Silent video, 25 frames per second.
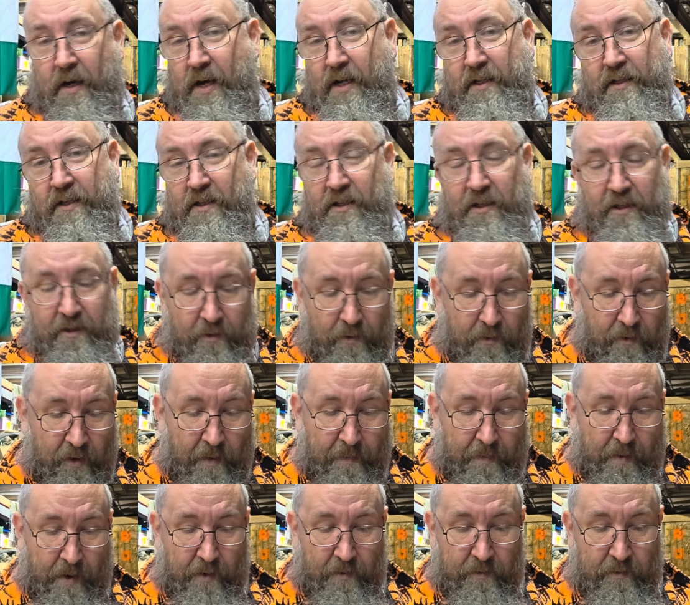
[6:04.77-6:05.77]
And this is
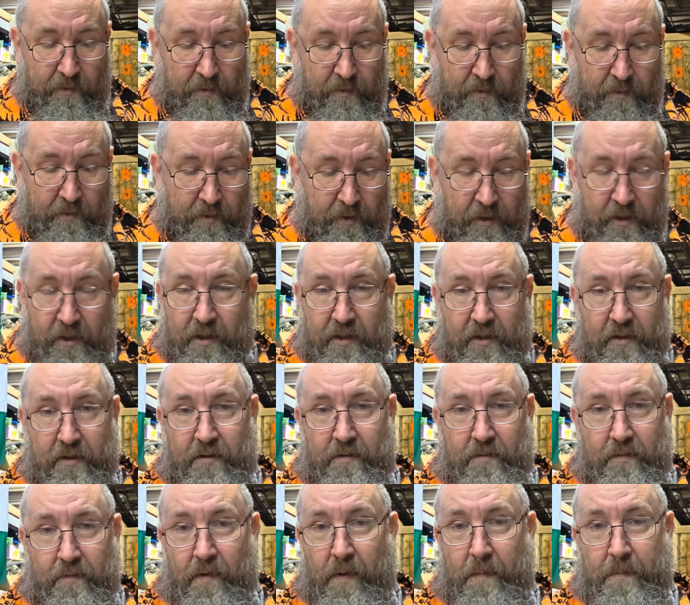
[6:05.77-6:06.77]

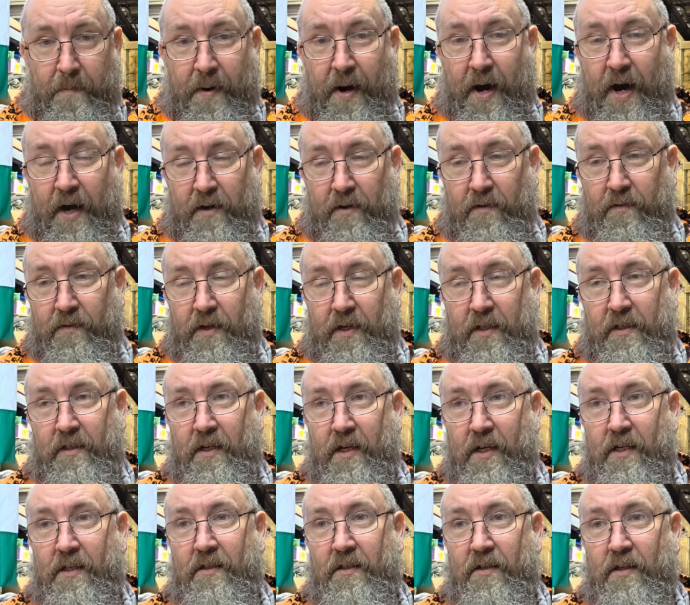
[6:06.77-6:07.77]
one part of
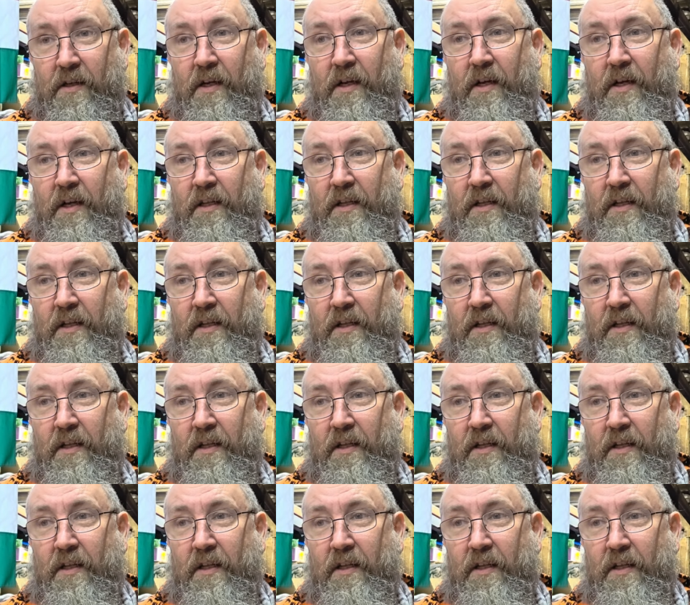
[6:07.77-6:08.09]
it, is